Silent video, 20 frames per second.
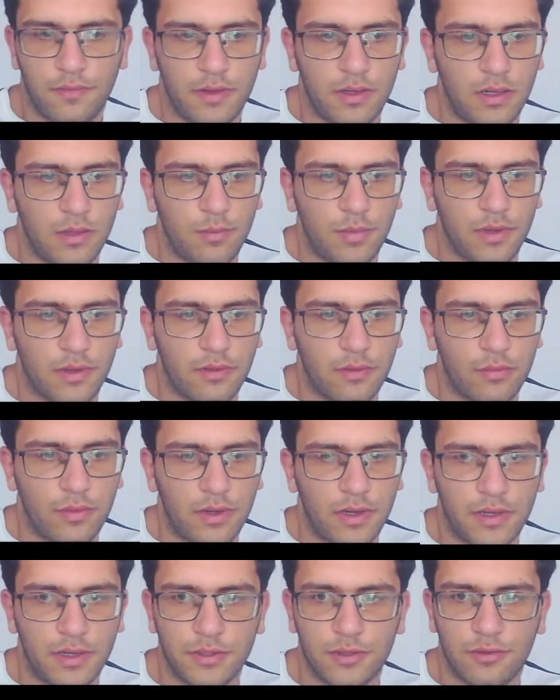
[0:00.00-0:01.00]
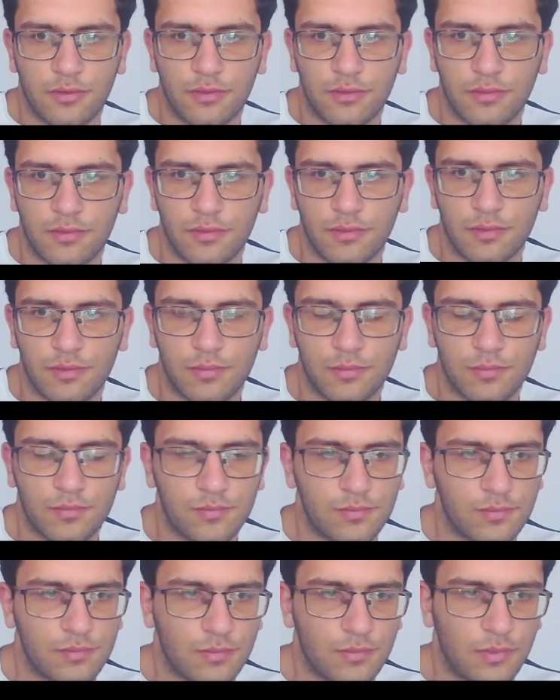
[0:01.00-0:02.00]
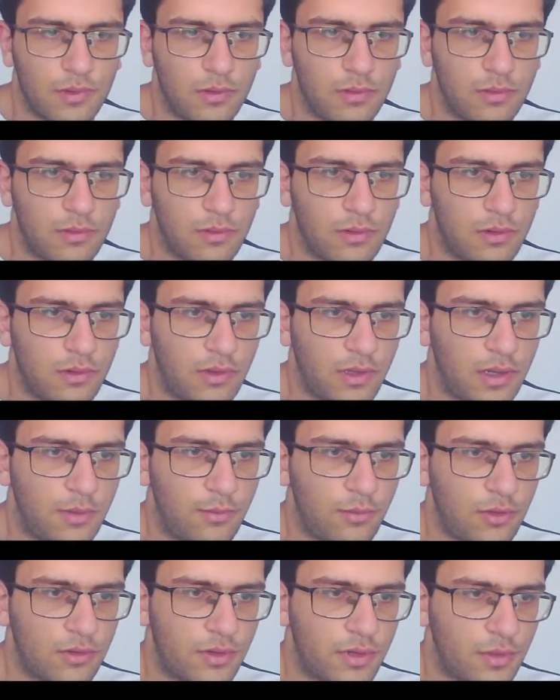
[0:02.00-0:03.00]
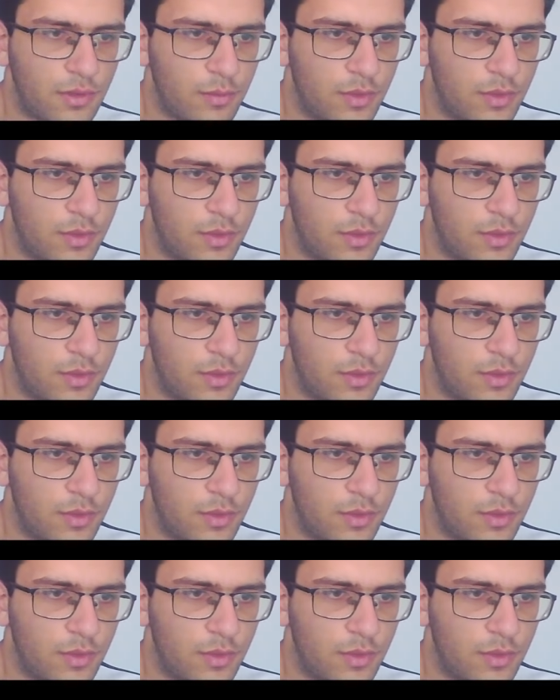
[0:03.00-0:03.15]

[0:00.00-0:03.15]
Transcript: Philippines, where are you? I'm not